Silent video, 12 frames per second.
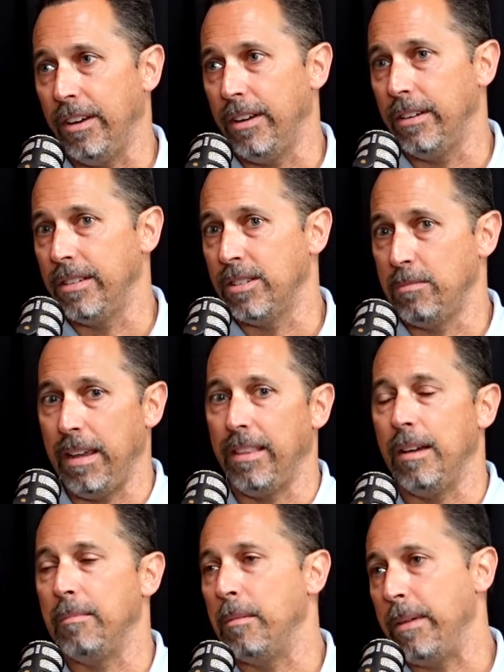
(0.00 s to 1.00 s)
It doesn't make
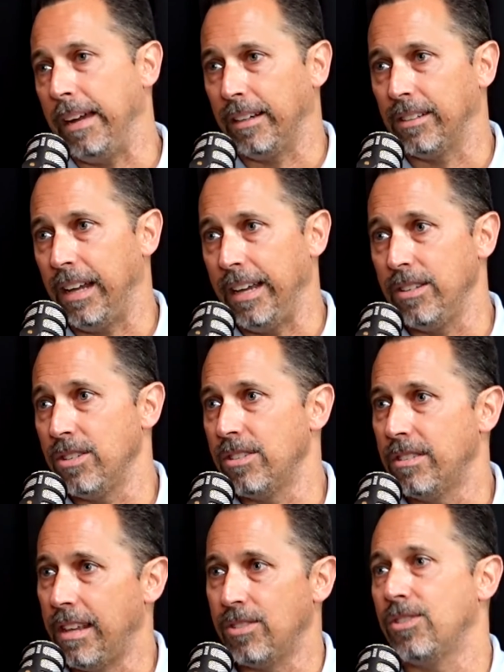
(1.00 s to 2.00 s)
them a bad client.
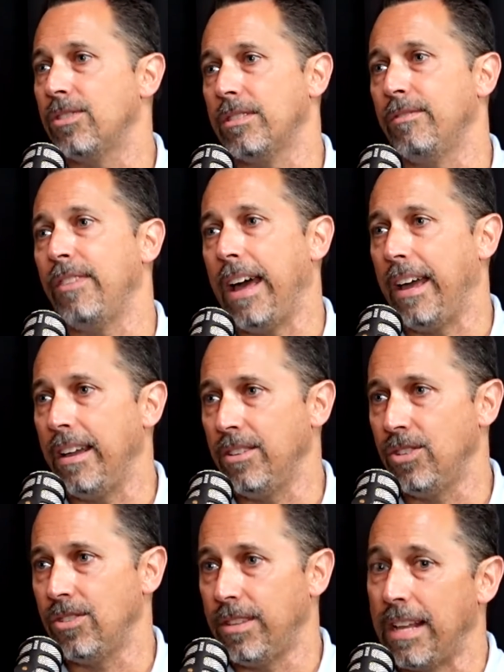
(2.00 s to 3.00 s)
That's just the fact.
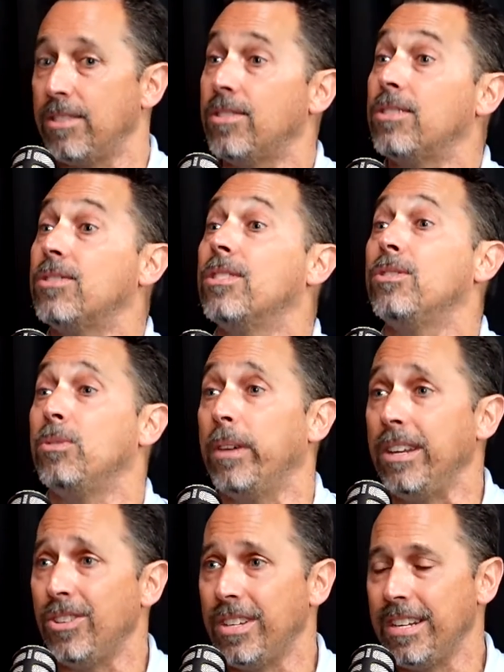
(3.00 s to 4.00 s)
That's the
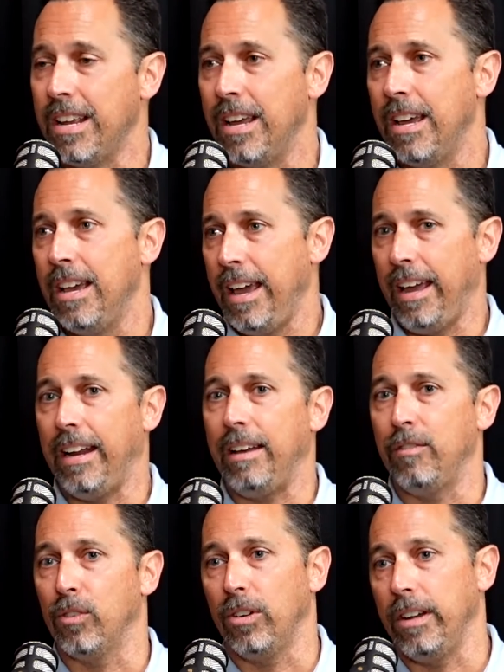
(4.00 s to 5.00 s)
situation. And
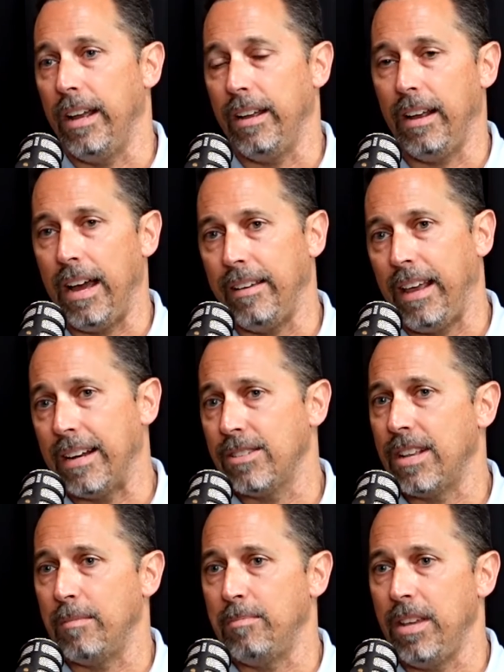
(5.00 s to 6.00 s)
I've learned that I gotta
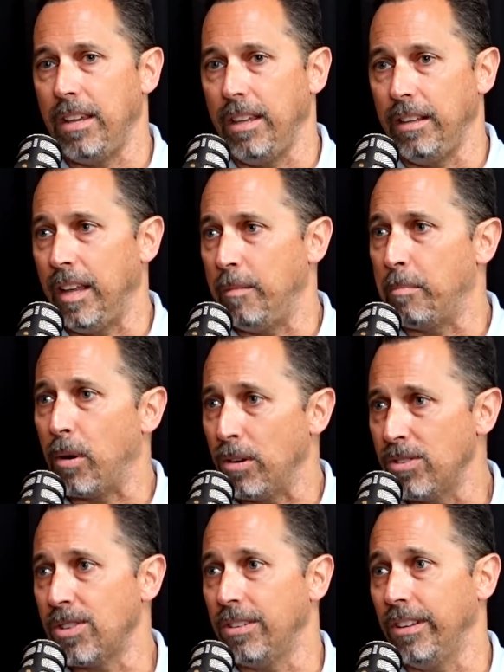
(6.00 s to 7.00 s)
stop taking that
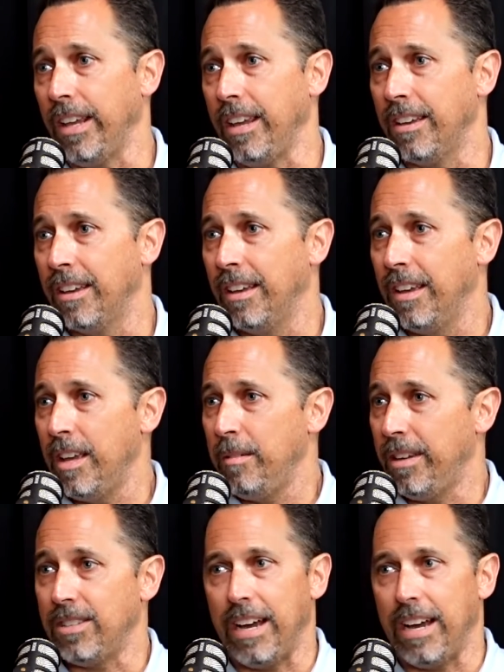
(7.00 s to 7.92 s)
personally because